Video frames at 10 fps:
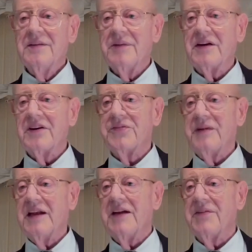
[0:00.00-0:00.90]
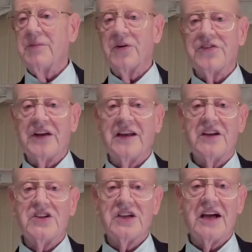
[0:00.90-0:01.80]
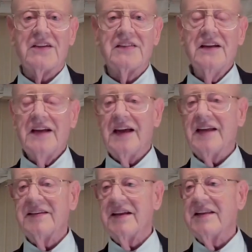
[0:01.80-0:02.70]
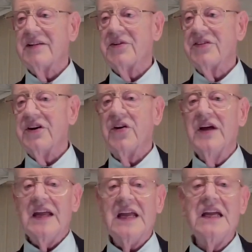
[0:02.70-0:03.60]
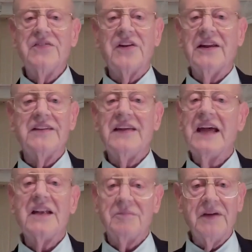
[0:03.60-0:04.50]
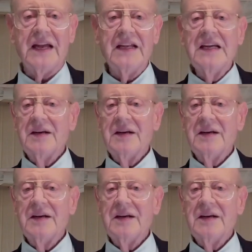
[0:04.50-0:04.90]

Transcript: because many of them were said in jest and uh, there was no evil intent meant.